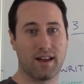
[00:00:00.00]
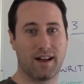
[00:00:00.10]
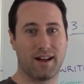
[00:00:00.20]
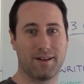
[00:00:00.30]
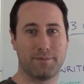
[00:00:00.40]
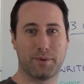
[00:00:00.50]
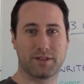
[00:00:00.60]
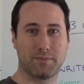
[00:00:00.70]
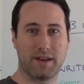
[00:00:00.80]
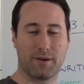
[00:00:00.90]
but
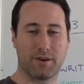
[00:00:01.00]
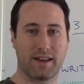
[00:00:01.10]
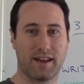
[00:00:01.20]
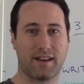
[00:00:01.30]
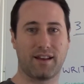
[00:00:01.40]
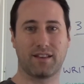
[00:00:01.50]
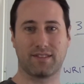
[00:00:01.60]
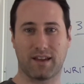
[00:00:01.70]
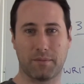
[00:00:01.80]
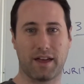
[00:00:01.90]
to be able to get
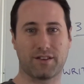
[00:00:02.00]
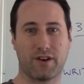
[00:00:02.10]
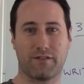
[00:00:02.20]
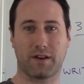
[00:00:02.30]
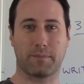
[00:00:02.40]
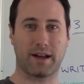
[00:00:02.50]
some of that traffic